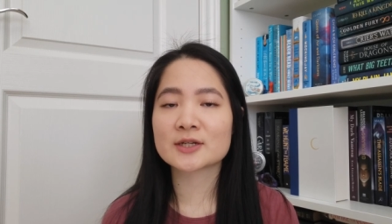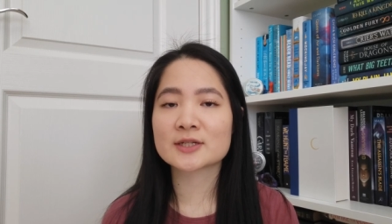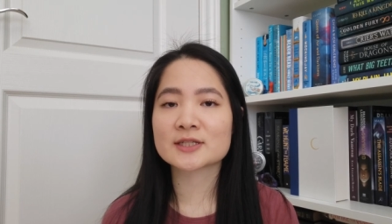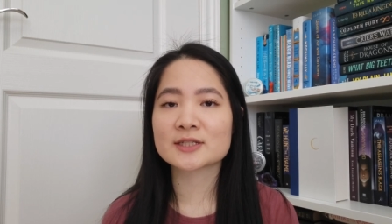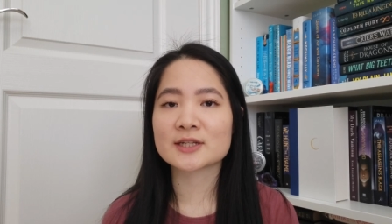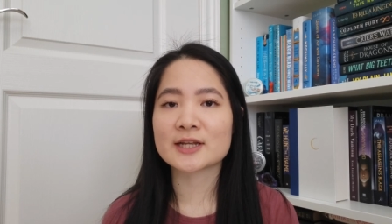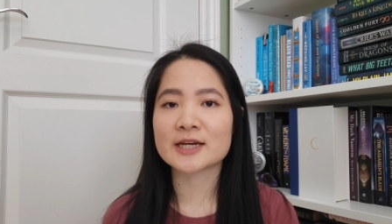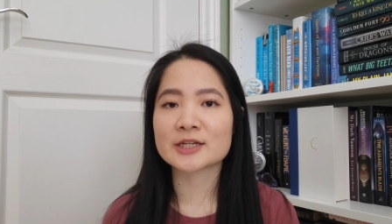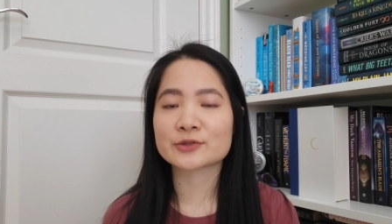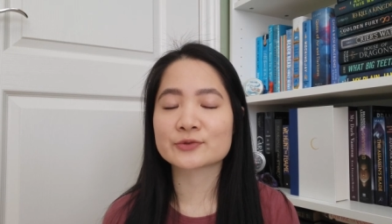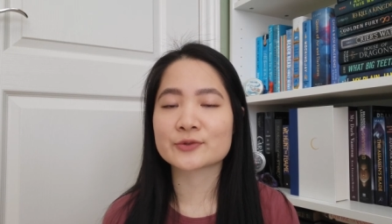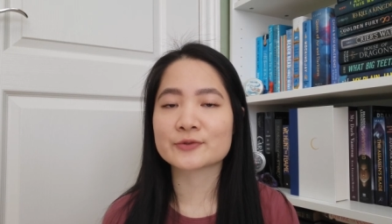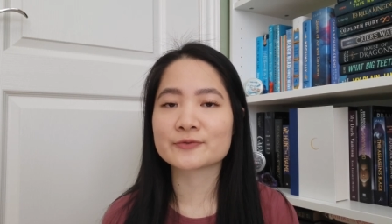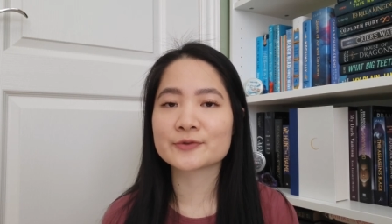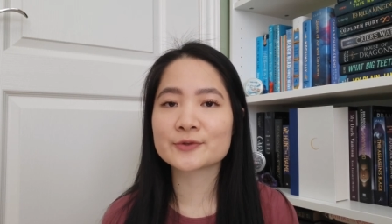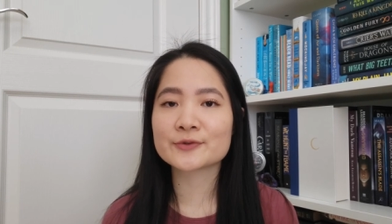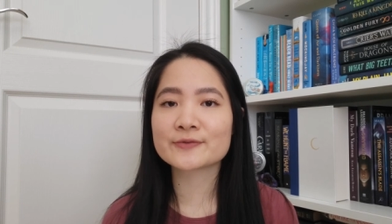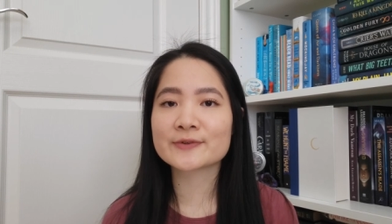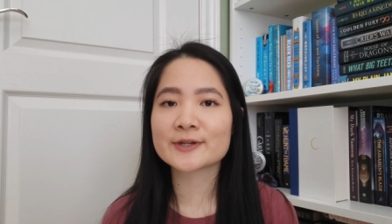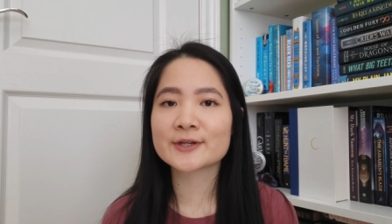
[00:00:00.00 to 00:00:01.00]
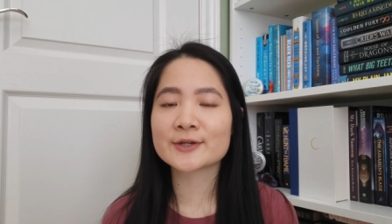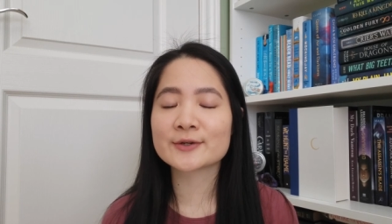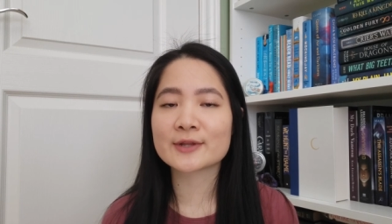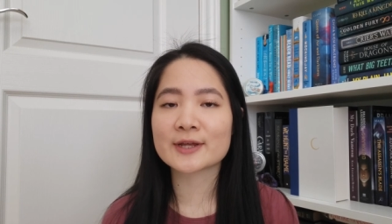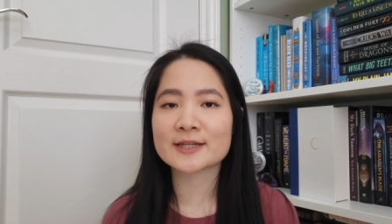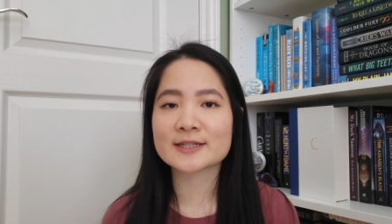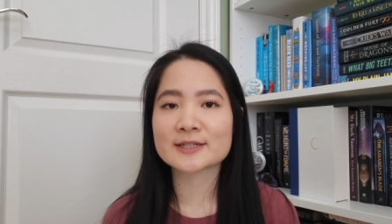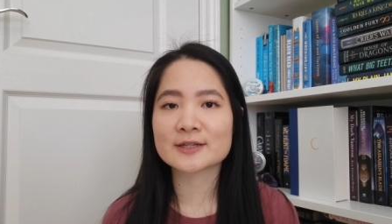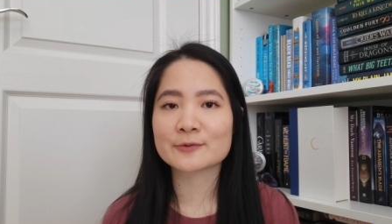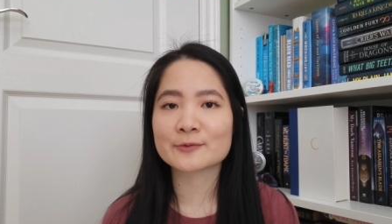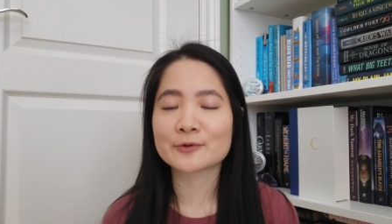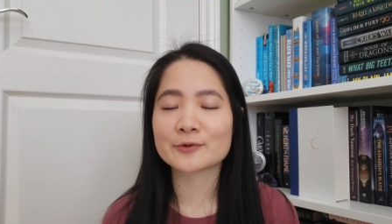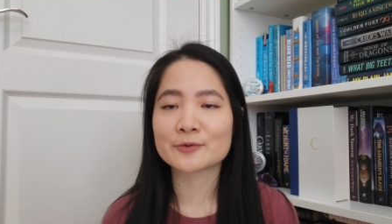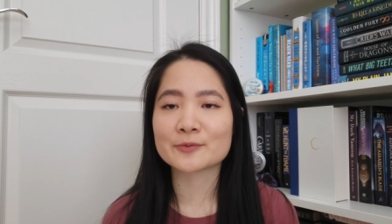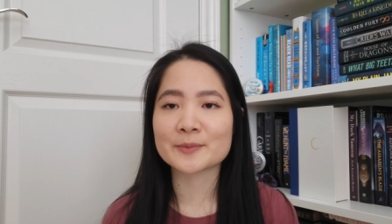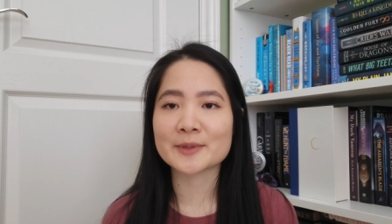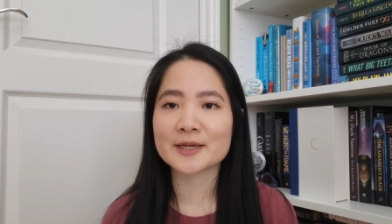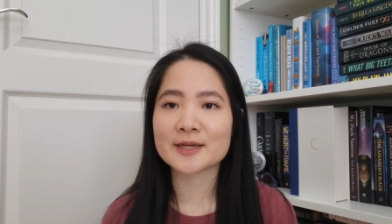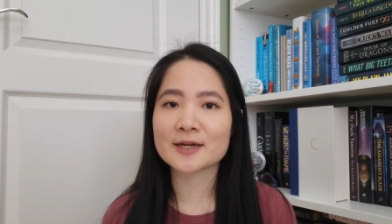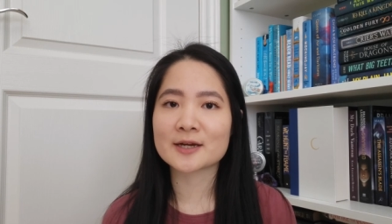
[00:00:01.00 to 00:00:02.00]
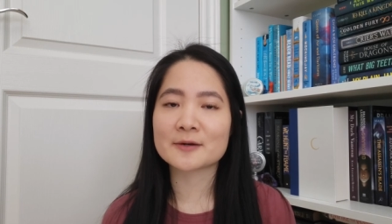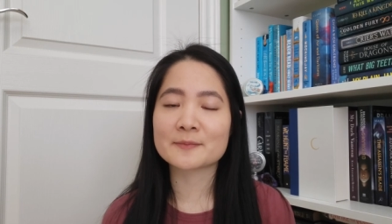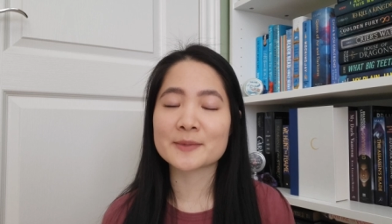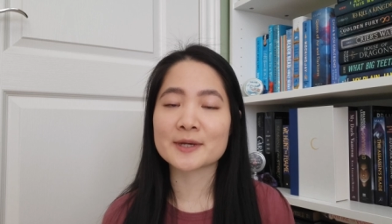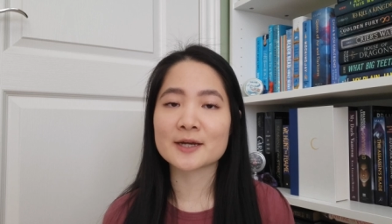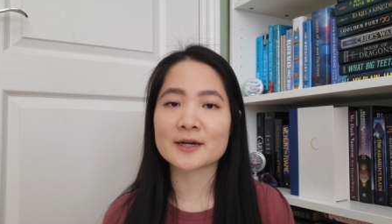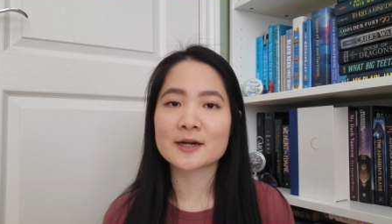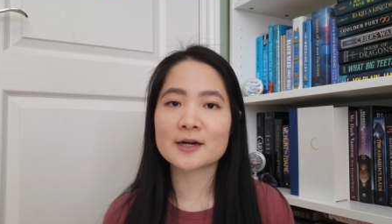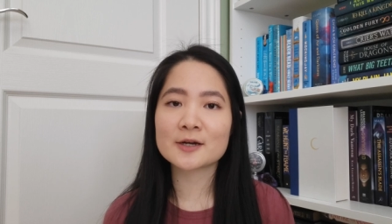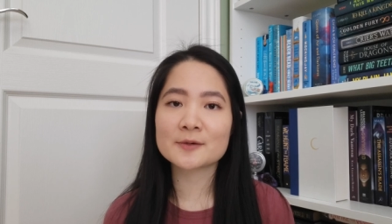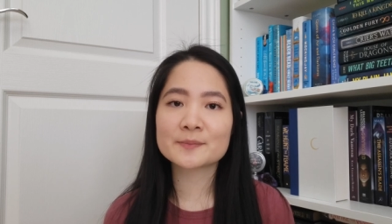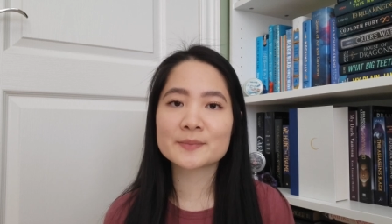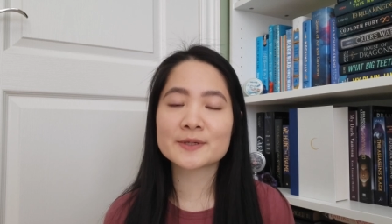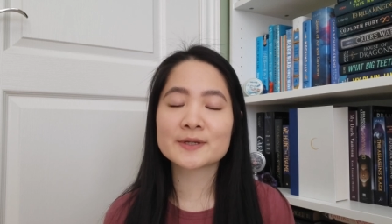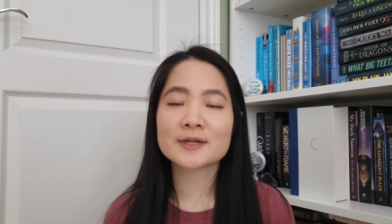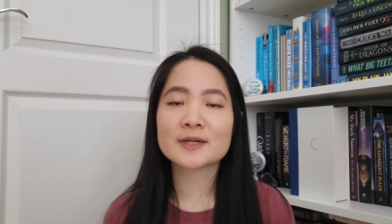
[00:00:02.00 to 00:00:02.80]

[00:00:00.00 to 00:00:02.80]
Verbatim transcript: slash review video that's going to be coming up.